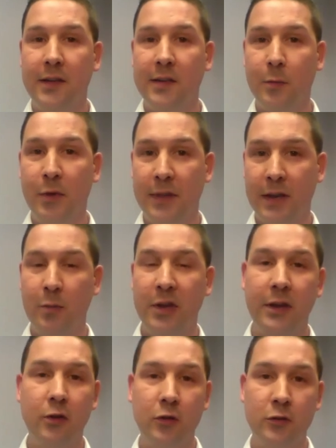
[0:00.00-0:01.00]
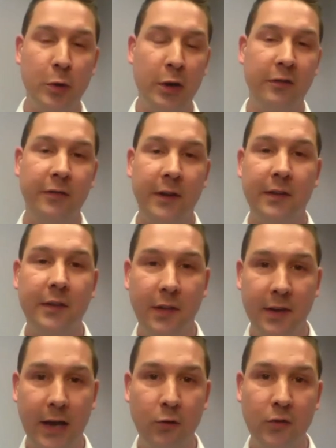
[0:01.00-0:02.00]
is something that can be a huge benefit to
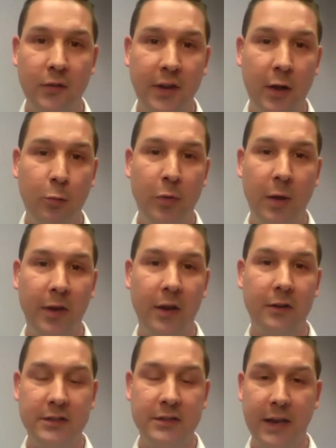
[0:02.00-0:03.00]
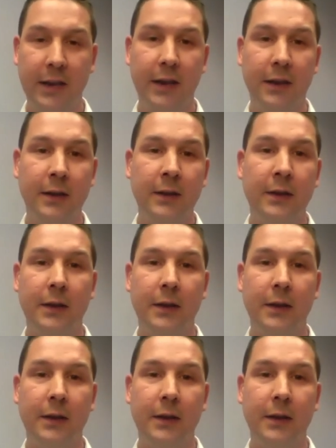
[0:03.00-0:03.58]
the council to help them in understanding